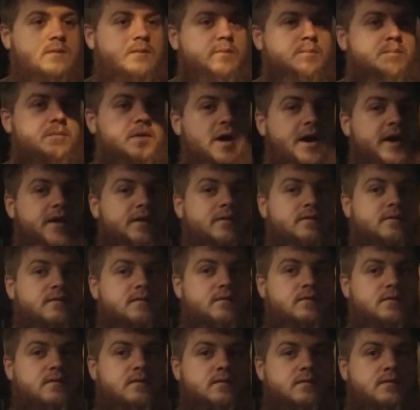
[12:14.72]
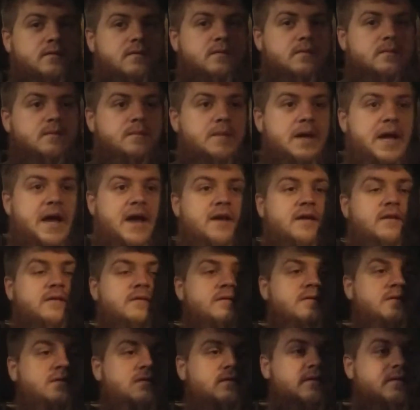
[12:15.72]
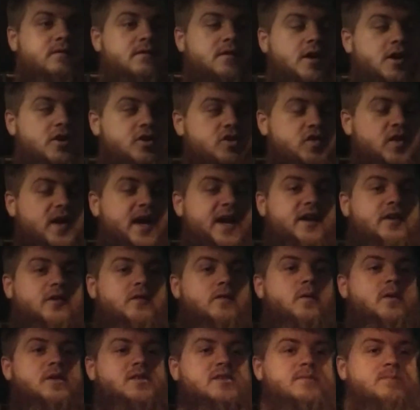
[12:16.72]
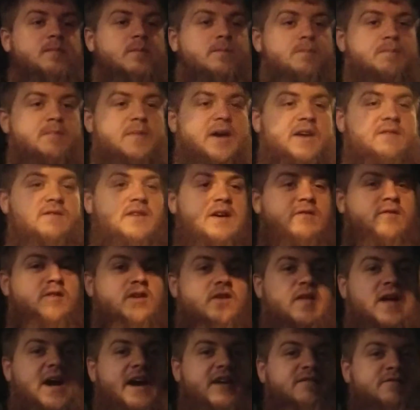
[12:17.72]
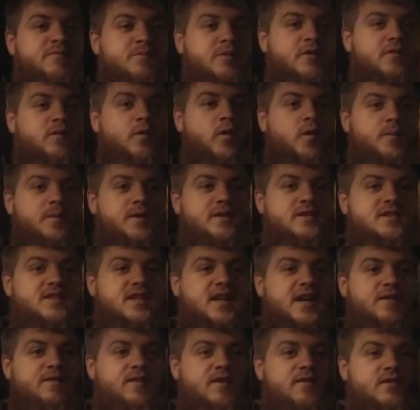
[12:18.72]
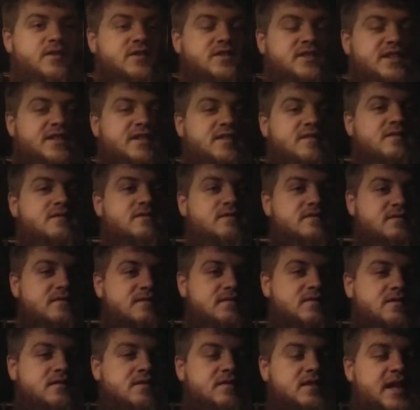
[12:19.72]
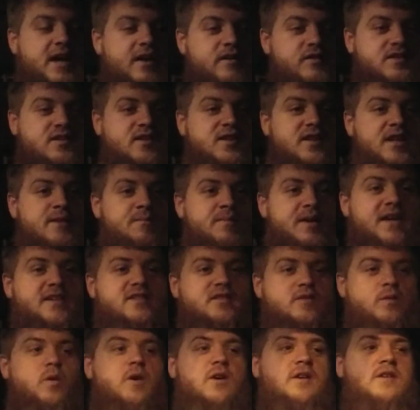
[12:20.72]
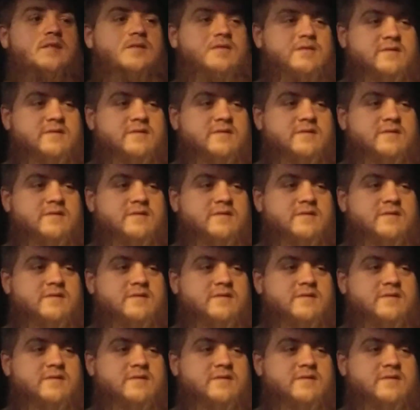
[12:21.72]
But man, Atreyu was my favorite live performance that I've ever seen. That was the best one.